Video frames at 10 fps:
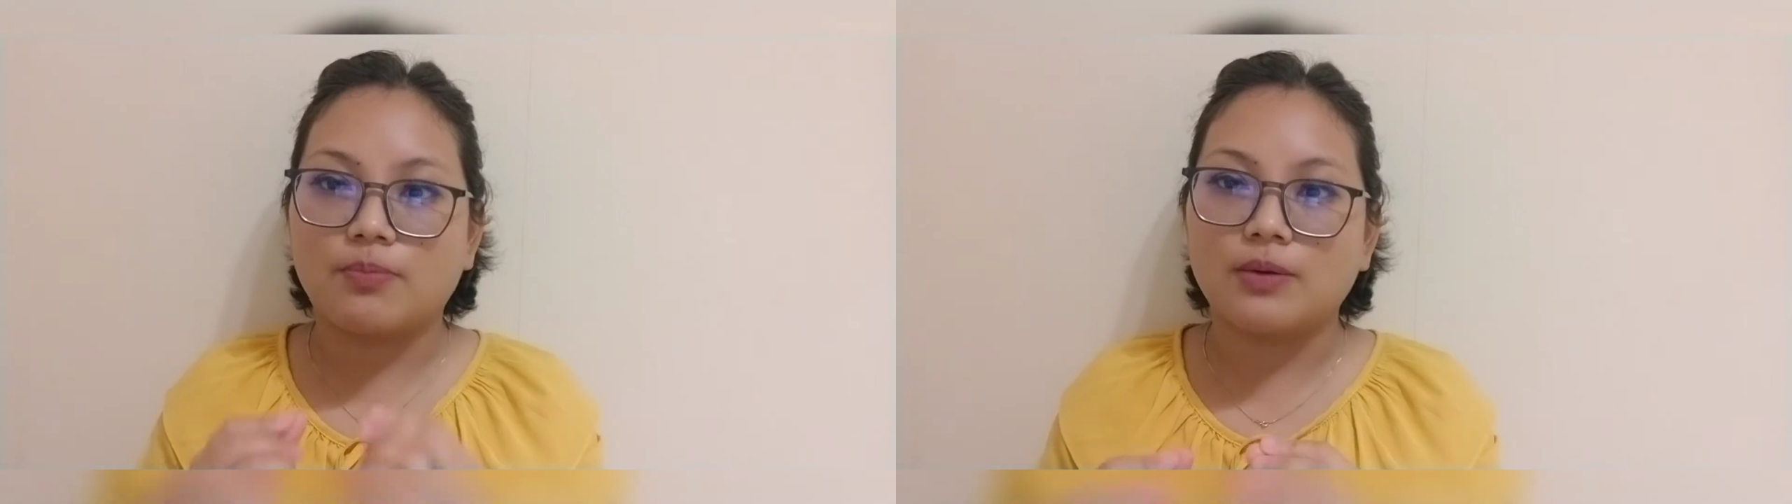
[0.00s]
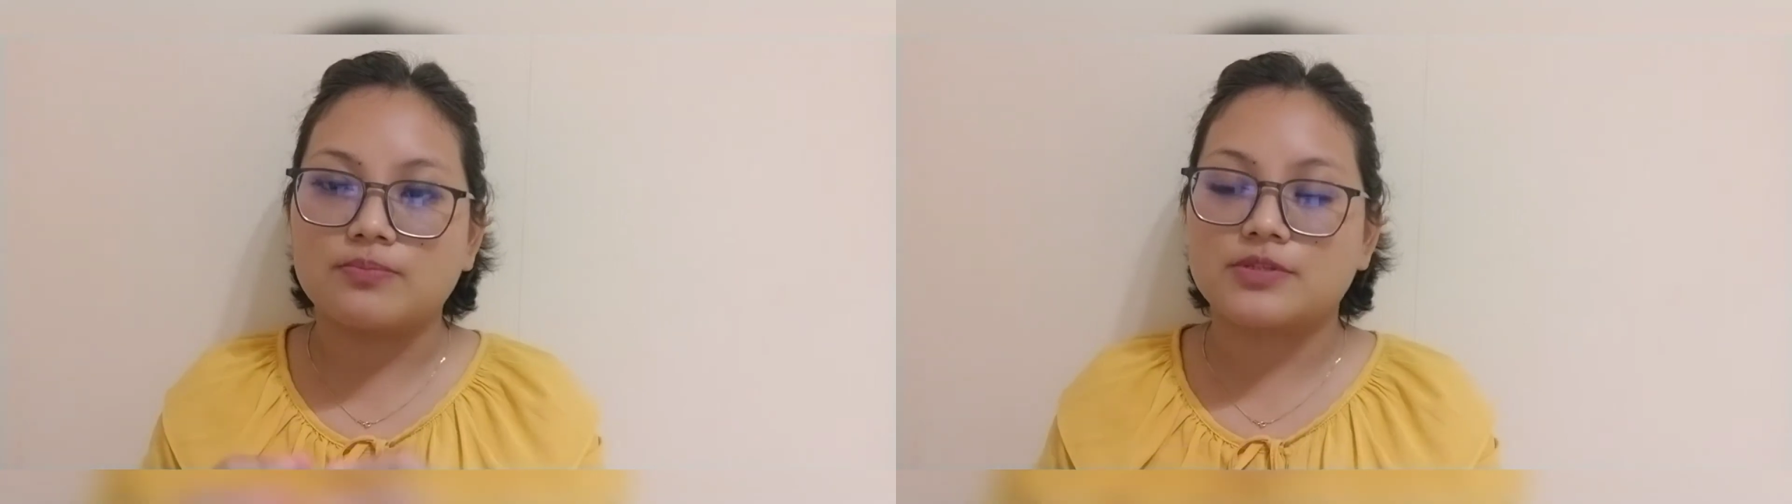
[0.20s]

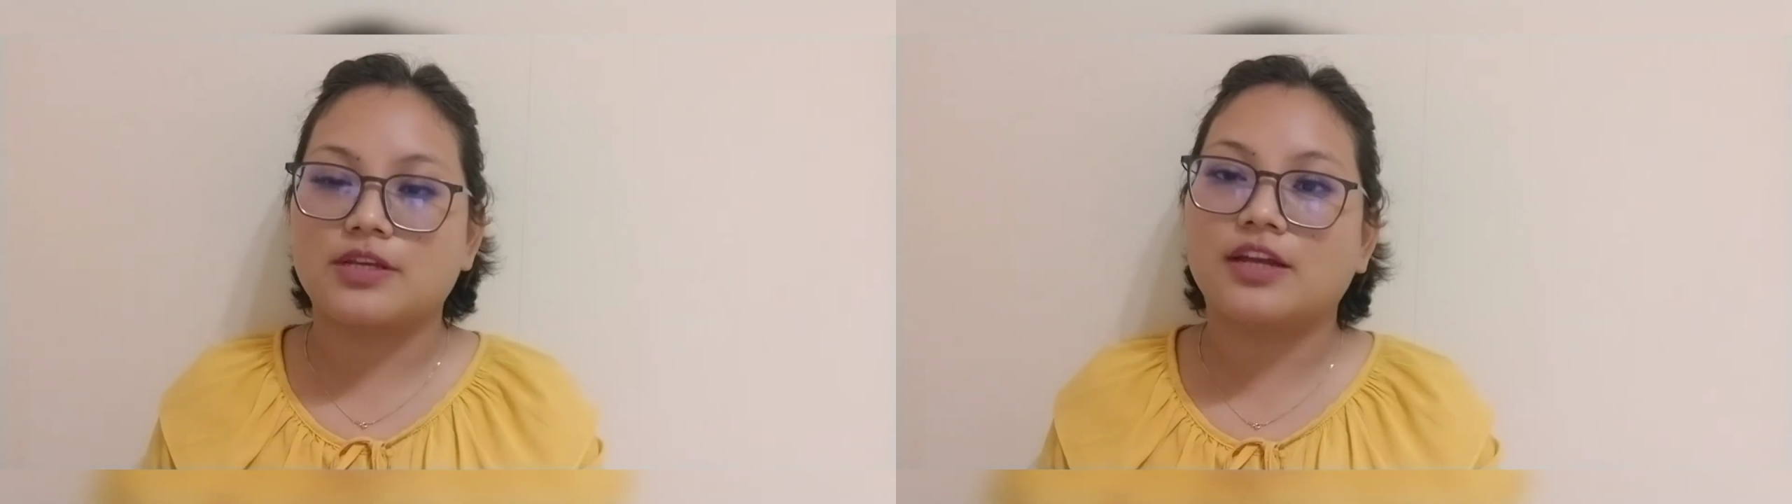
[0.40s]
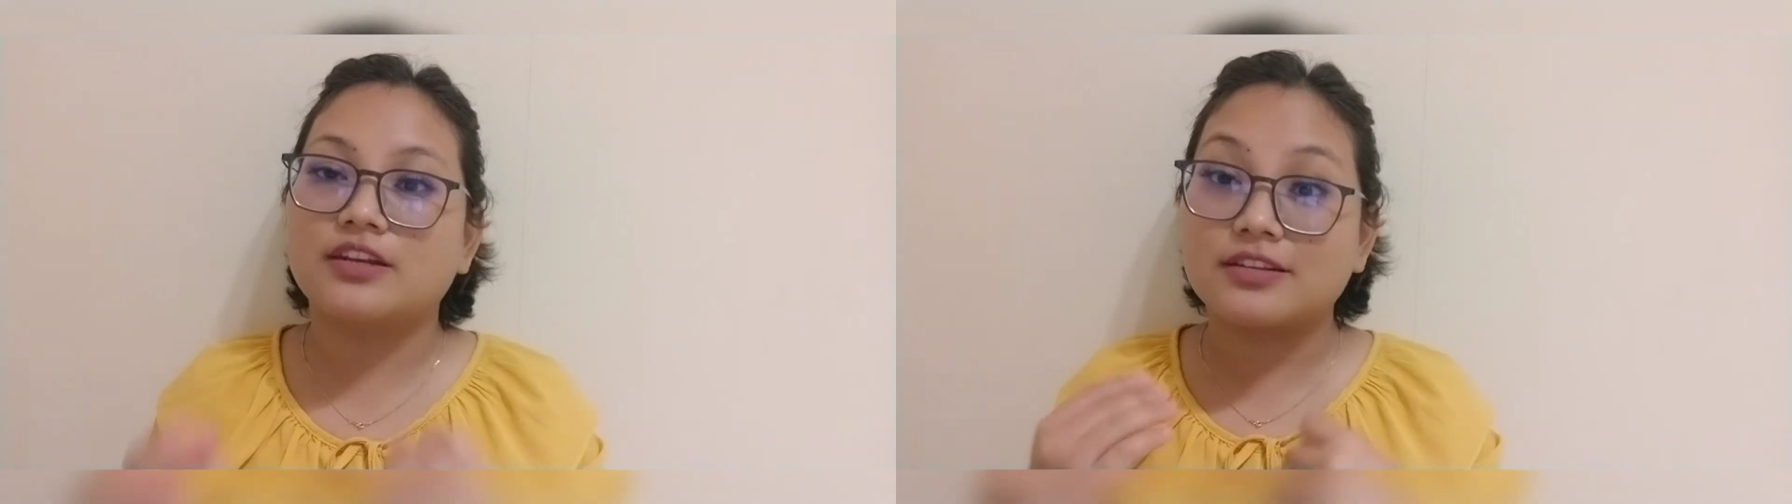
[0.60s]

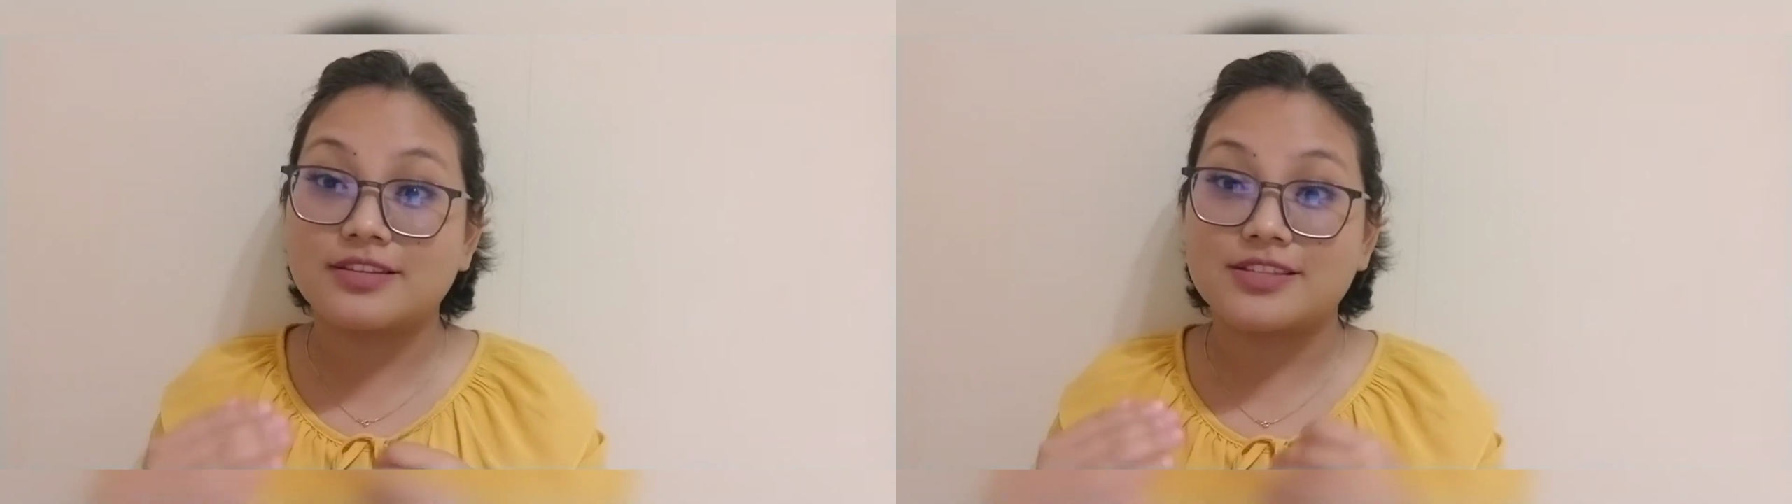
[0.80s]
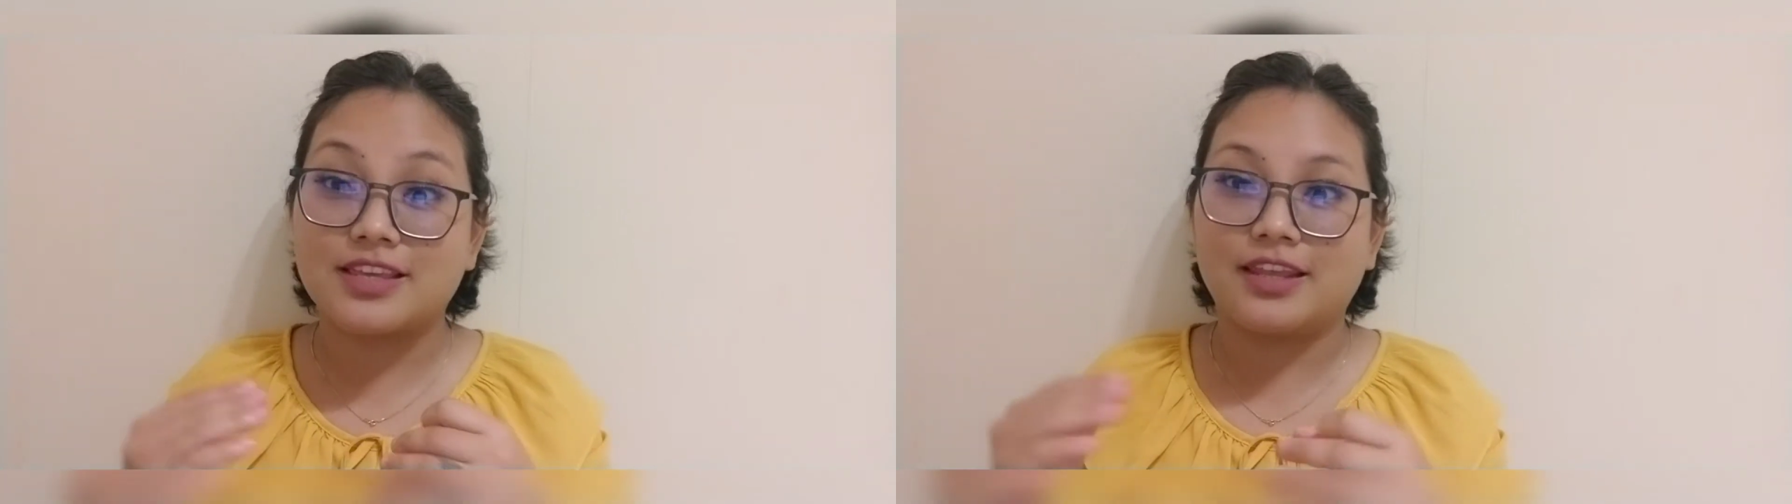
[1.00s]
bumps under
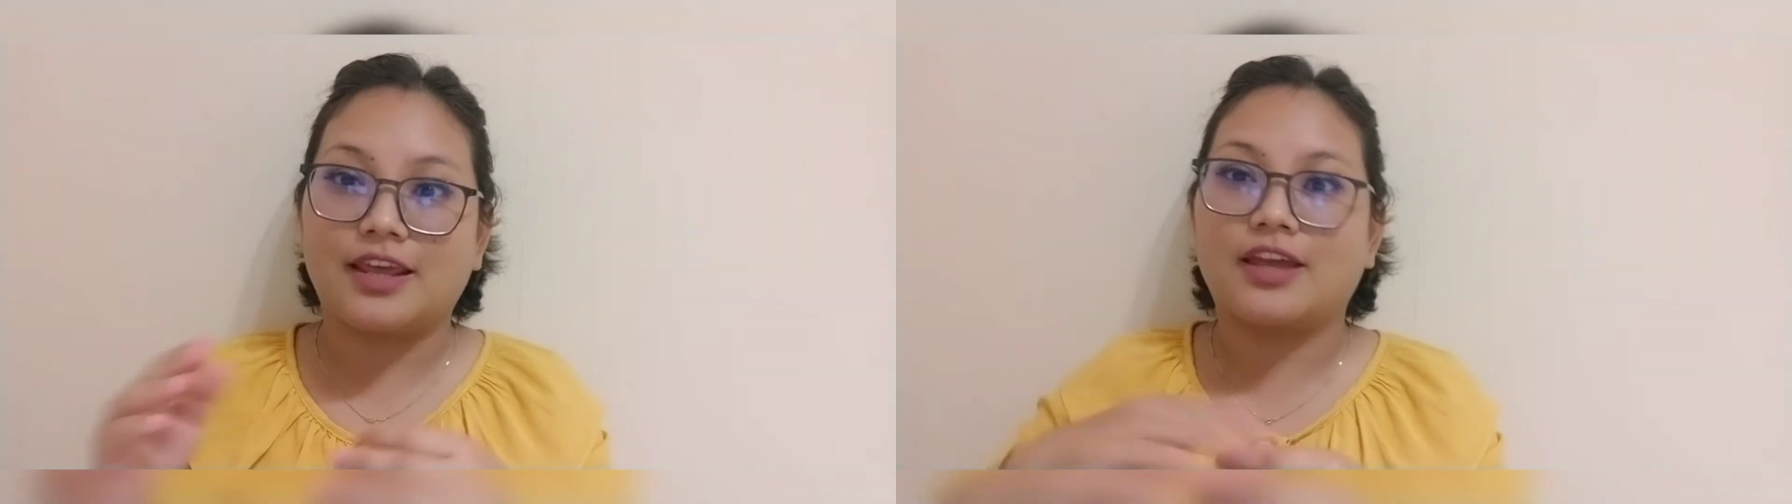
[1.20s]
the skin